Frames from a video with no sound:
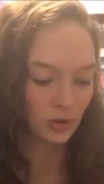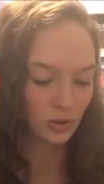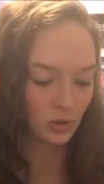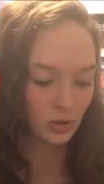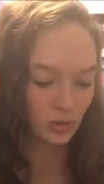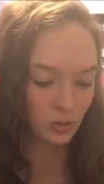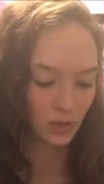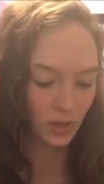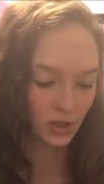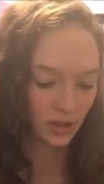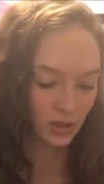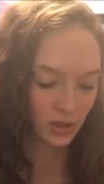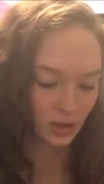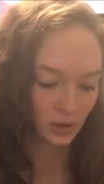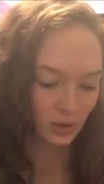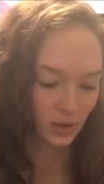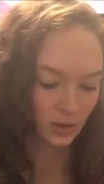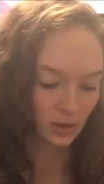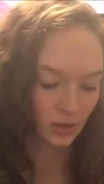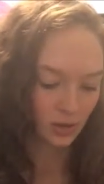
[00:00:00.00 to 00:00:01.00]
dude picked
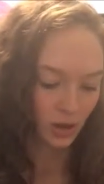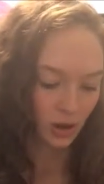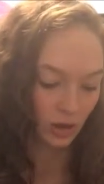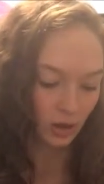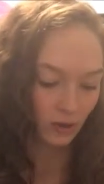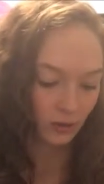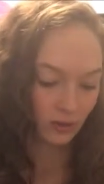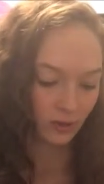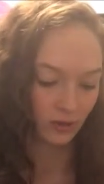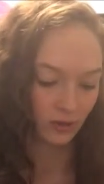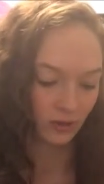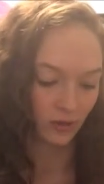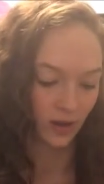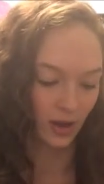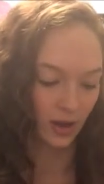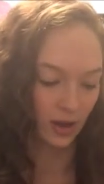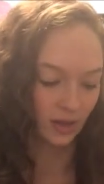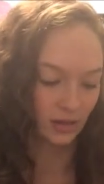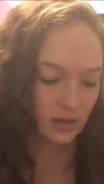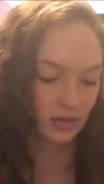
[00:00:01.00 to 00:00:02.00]
up that was talking really
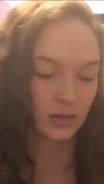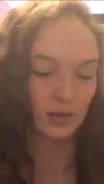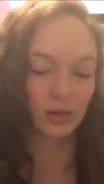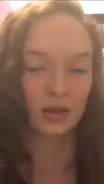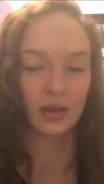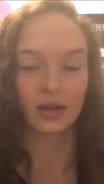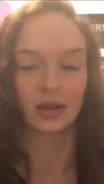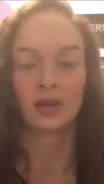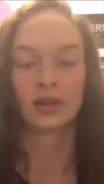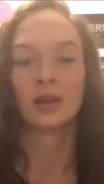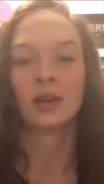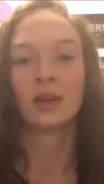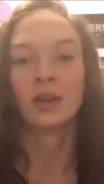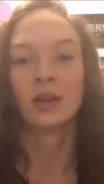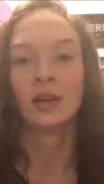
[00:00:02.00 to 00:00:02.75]
fast and like